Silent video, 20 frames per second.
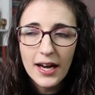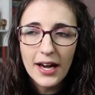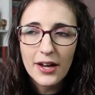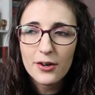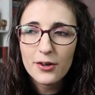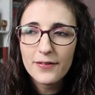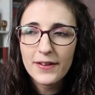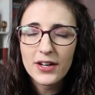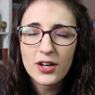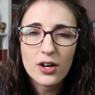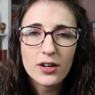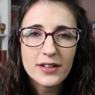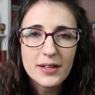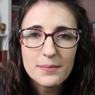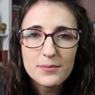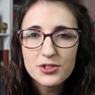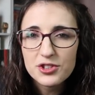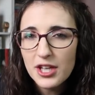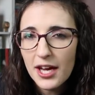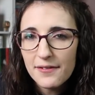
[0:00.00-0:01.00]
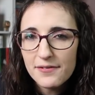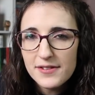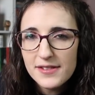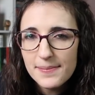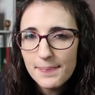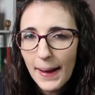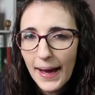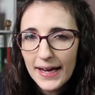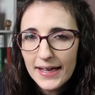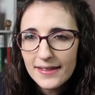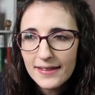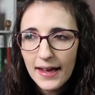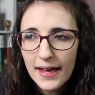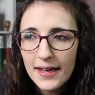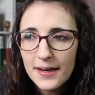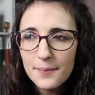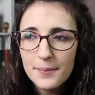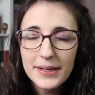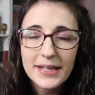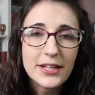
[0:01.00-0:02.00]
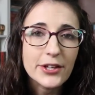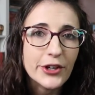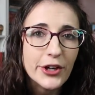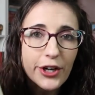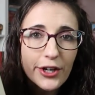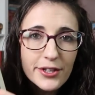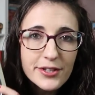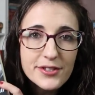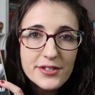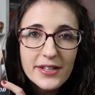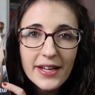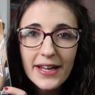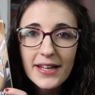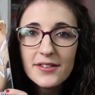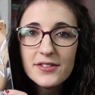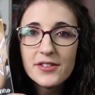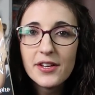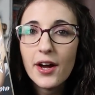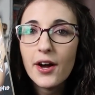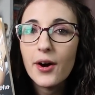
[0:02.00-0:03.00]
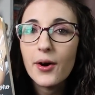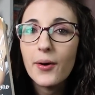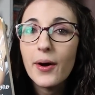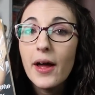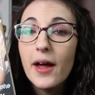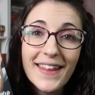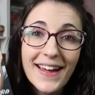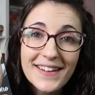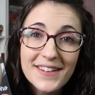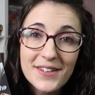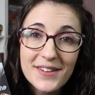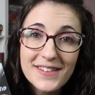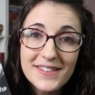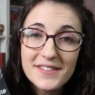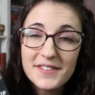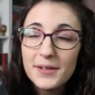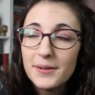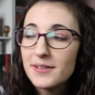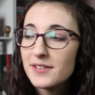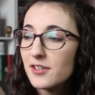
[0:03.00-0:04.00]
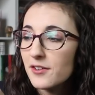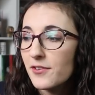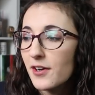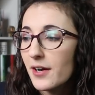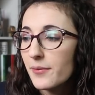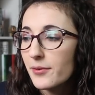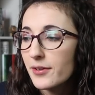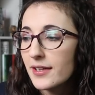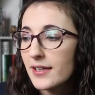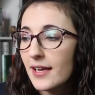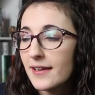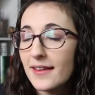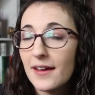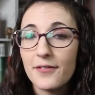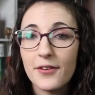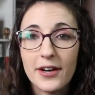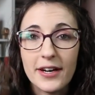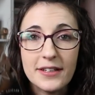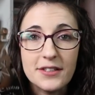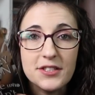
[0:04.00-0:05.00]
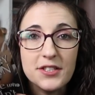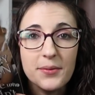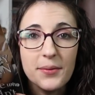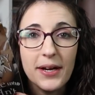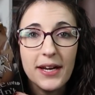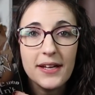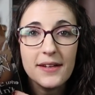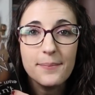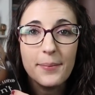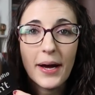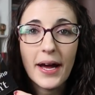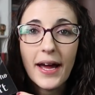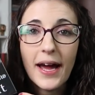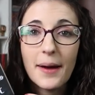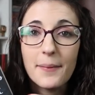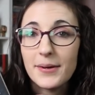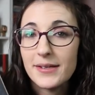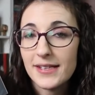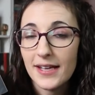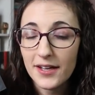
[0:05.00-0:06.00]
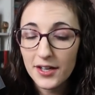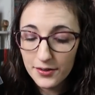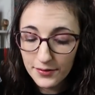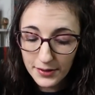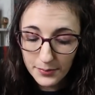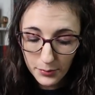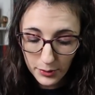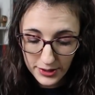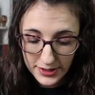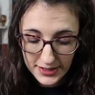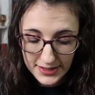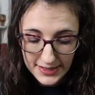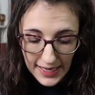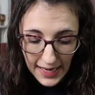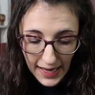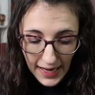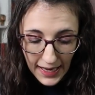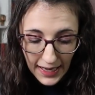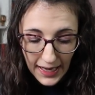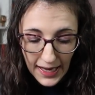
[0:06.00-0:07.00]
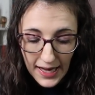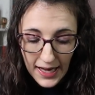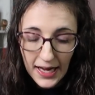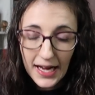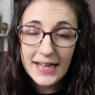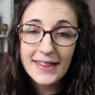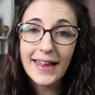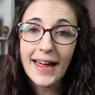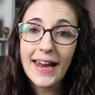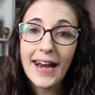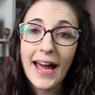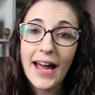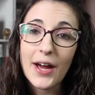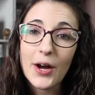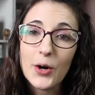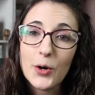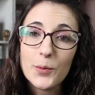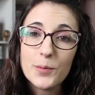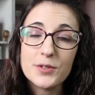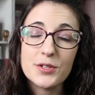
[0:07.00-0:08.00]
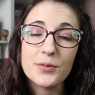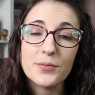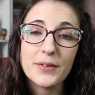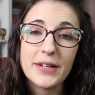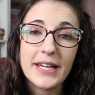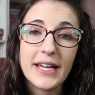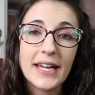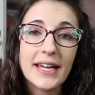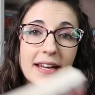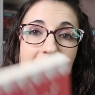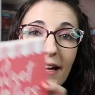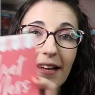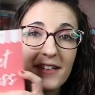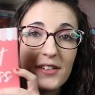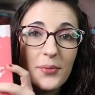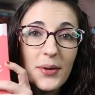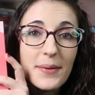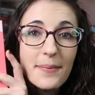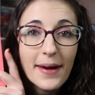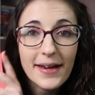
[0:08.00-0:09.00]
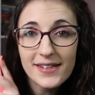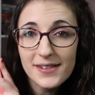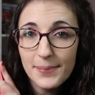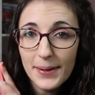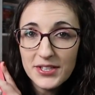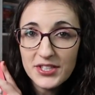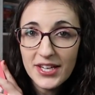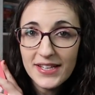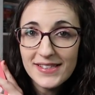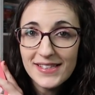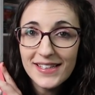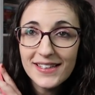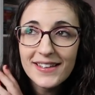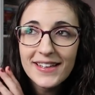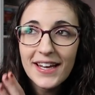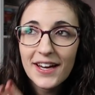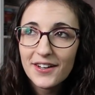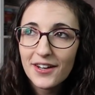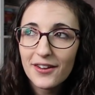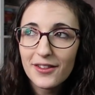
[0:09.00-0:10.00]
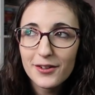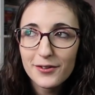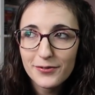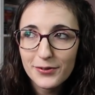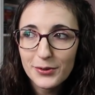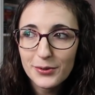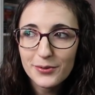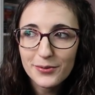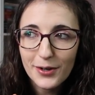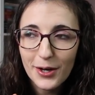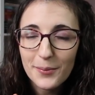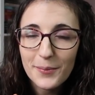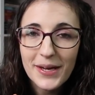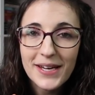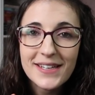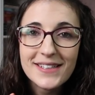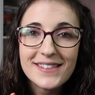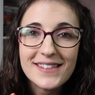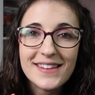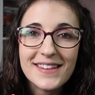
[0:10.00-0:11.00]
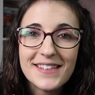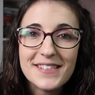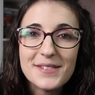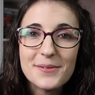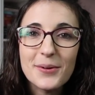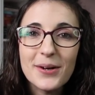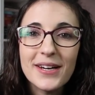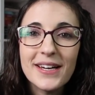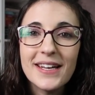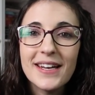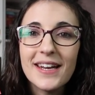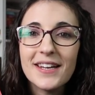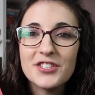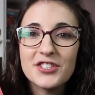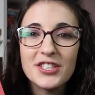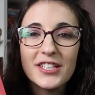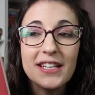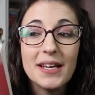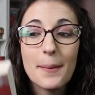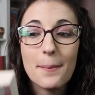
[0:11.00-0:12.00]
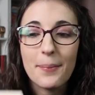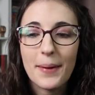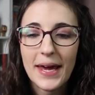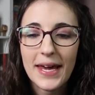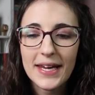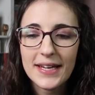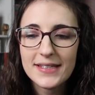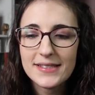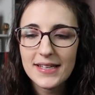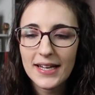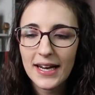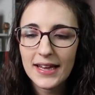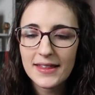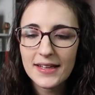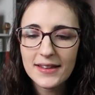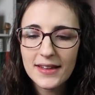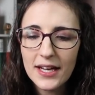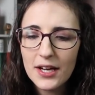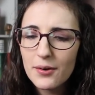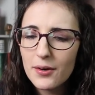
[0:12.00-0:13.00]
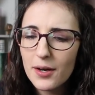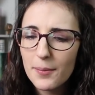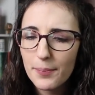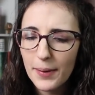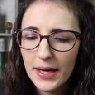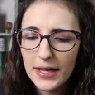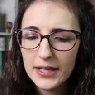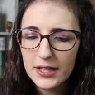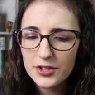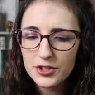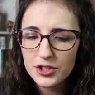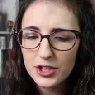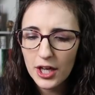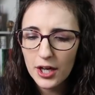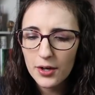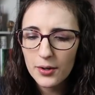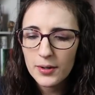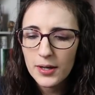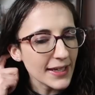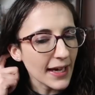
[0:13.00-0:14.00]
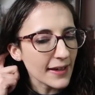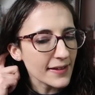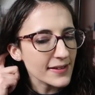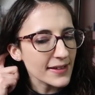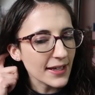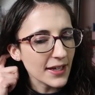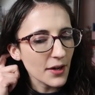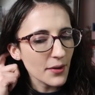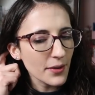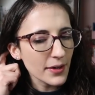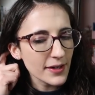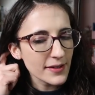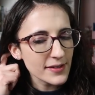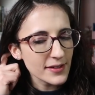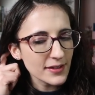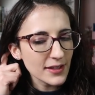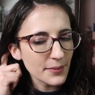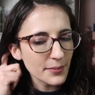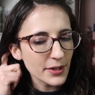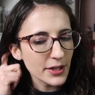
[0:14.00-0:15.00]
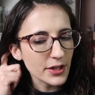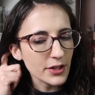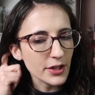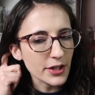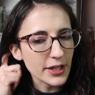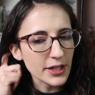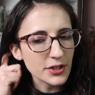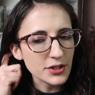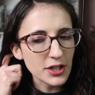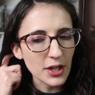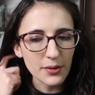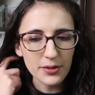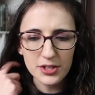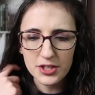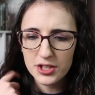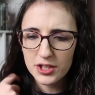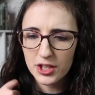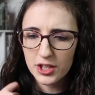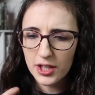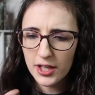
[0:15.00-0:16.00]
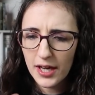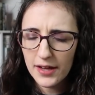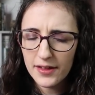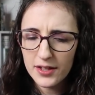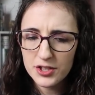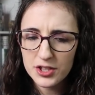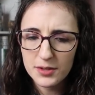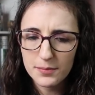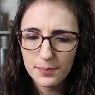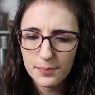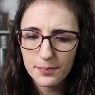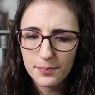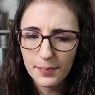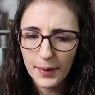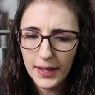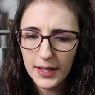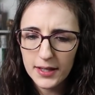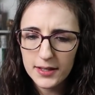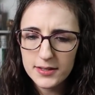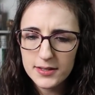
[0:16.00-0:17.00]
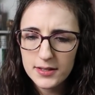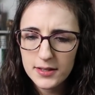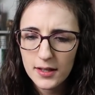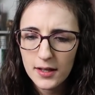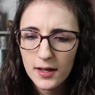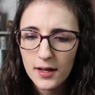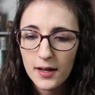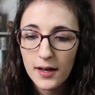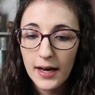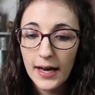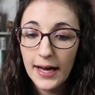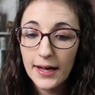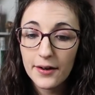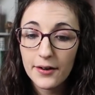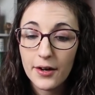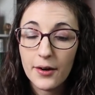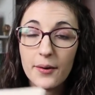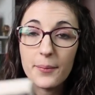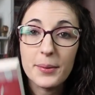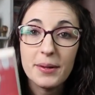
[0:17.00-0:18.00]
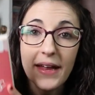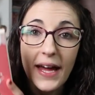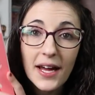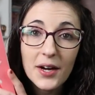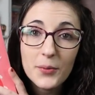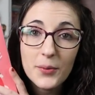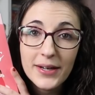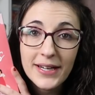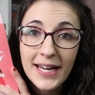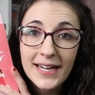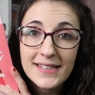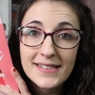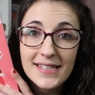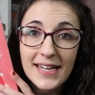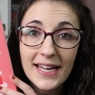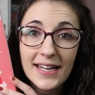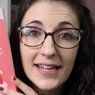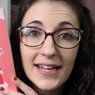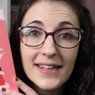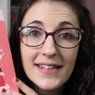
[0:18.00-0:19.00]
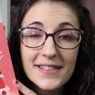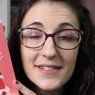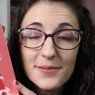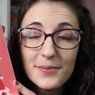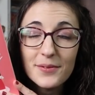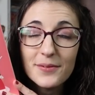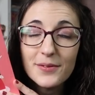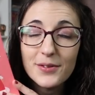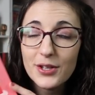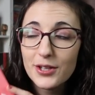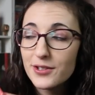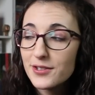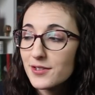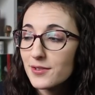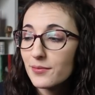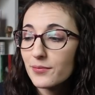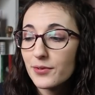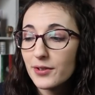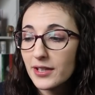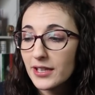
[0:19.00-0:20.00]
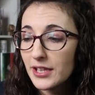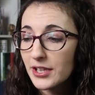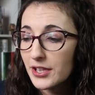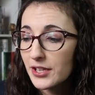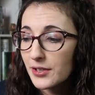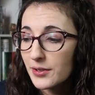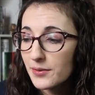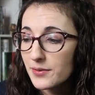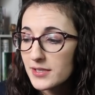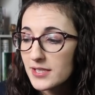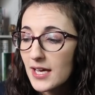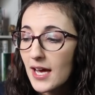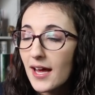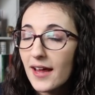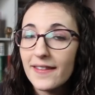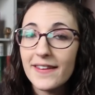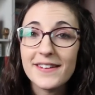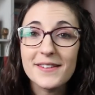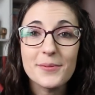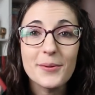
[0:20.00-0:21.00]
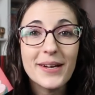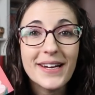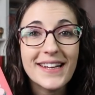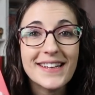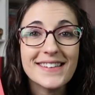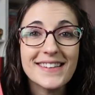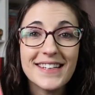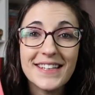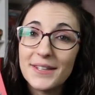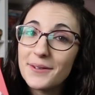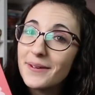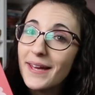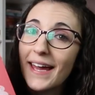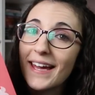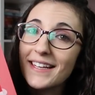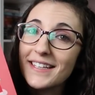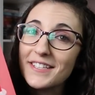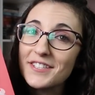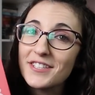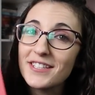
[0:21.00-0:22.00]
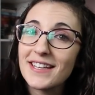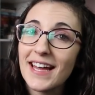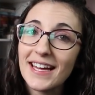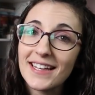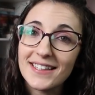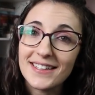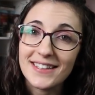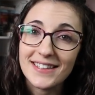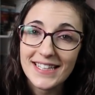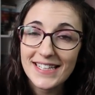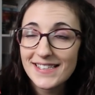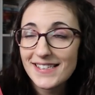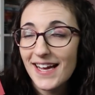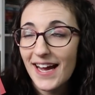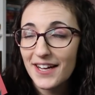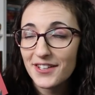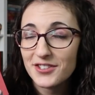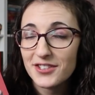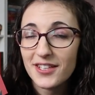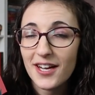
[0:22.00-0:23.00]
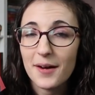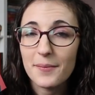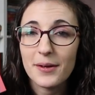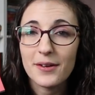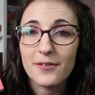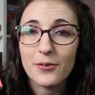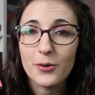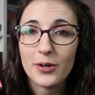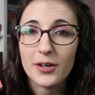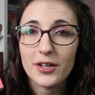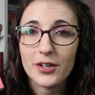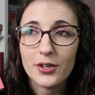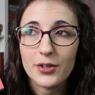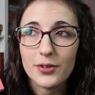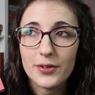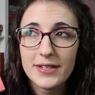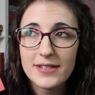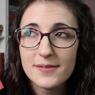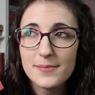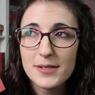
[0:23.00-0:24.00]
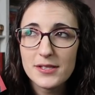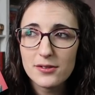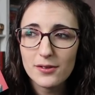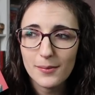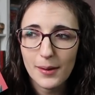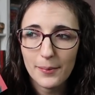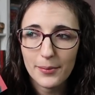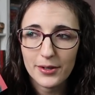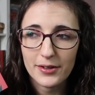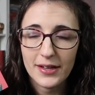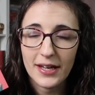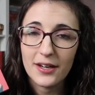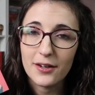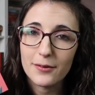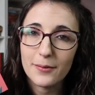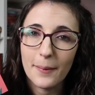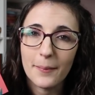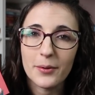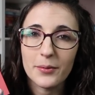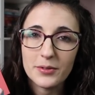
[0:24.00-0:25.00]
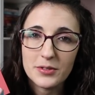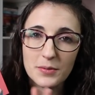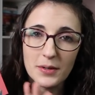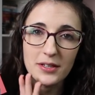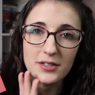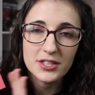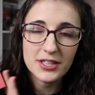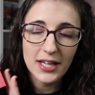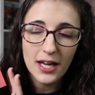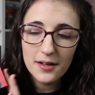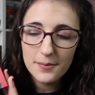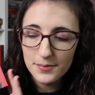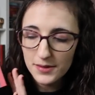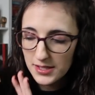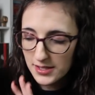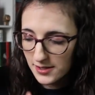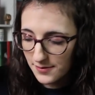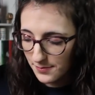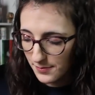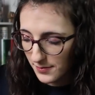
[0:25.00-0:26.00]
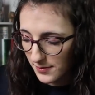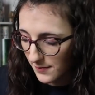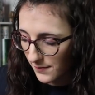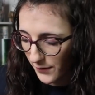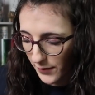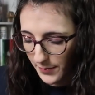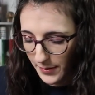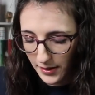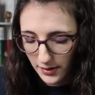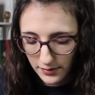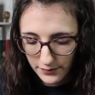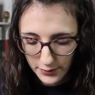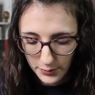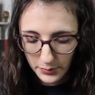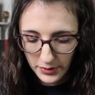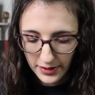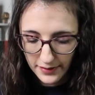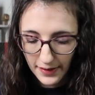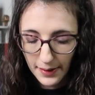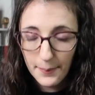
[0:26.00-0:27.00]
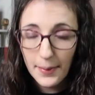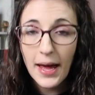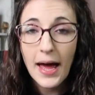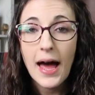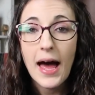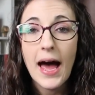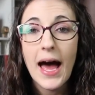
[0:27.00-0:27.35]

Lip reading: I don't know if they called them chefs back then, but he cooks. And so that's how this is going so far. I'm really not that far into it, but I'm excited to read more today. And then I hope to read A Sweet Mess by J.C. Lee, another food romance. This one, she bakes, and I think they go on a baking show. Yes, they go on a celebrity cooking show. Did she cook? I thought she baked. I don't know, but they had a one-night stand, and this looks really cute. This one is the UK edition that Lisa actually got me for Christmas or my birthday. I don't remember which one. She got this for me for one of them.